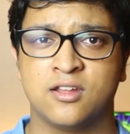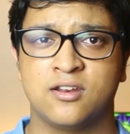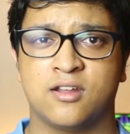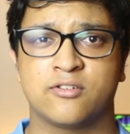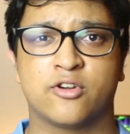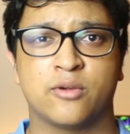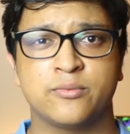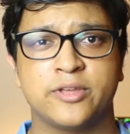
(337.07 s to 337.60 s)

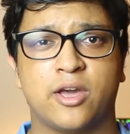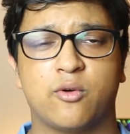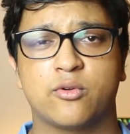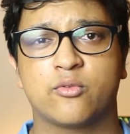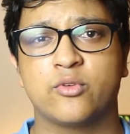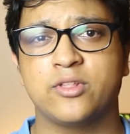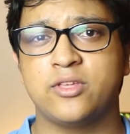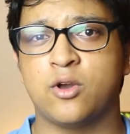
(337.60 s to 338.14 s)
Now normally I
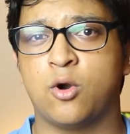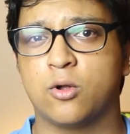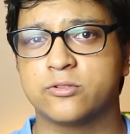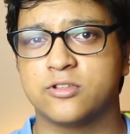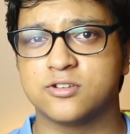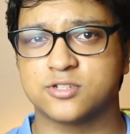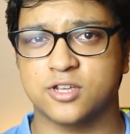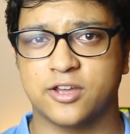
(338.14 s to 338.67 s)
would really
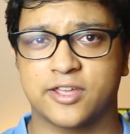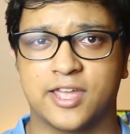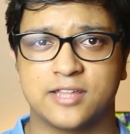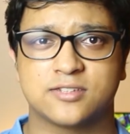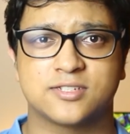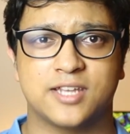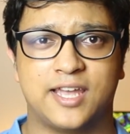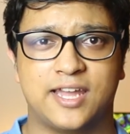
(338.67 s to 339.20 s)
hold this
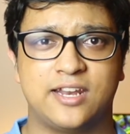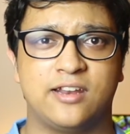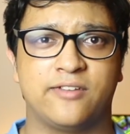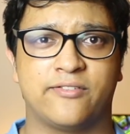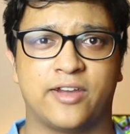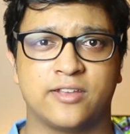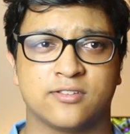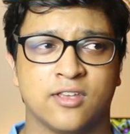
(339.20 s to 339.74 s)
against any
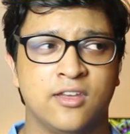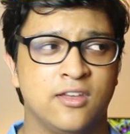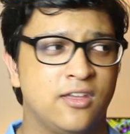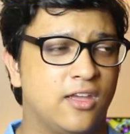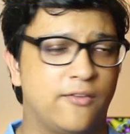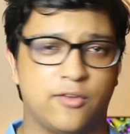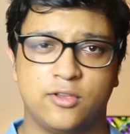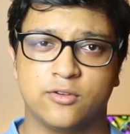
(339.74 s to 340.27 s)
device
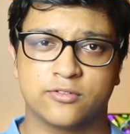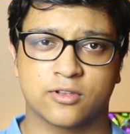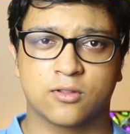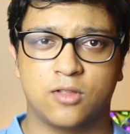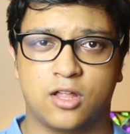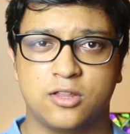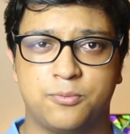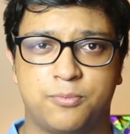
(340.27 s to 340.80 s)
if you're using
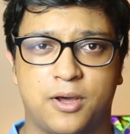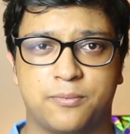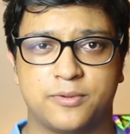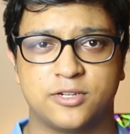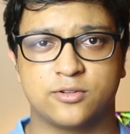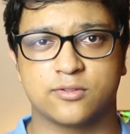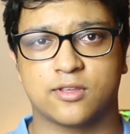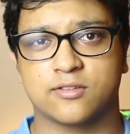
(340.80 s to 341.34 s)
Lollipop
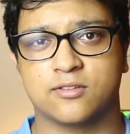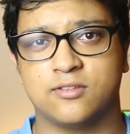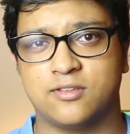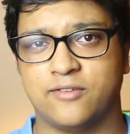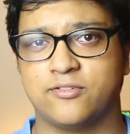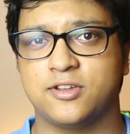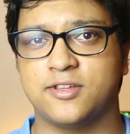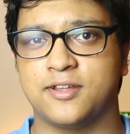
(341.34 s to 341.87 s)
in
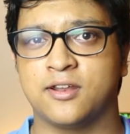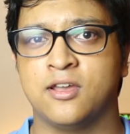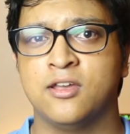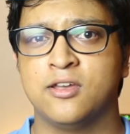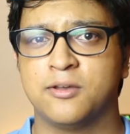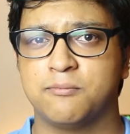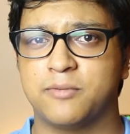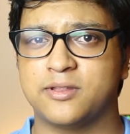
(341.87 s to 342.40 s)
2017,
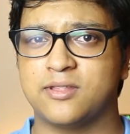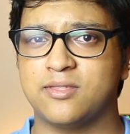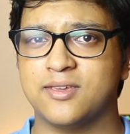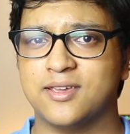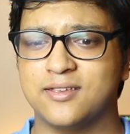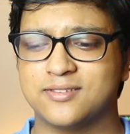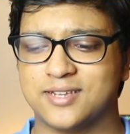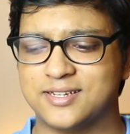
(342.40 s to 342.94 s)
but the
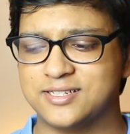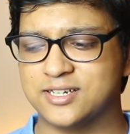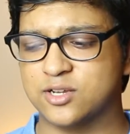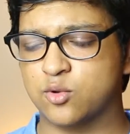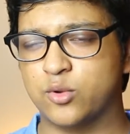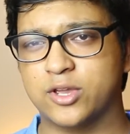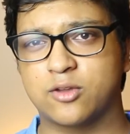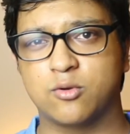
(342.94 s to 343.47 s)
thing is I did a
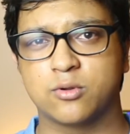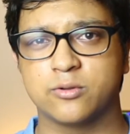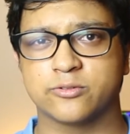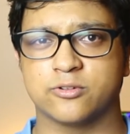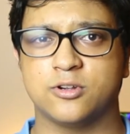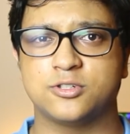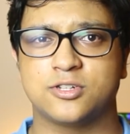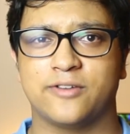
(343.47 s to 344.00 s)
quick Google
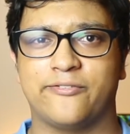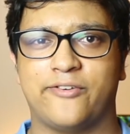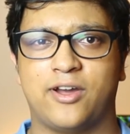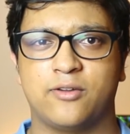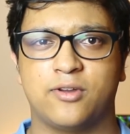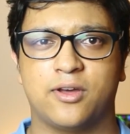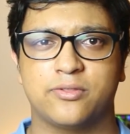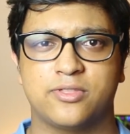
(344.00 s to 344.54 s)
search and I
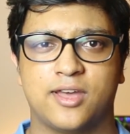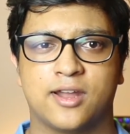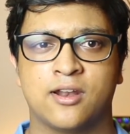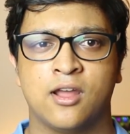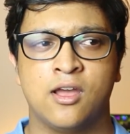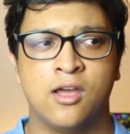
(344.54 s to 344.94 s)
found out that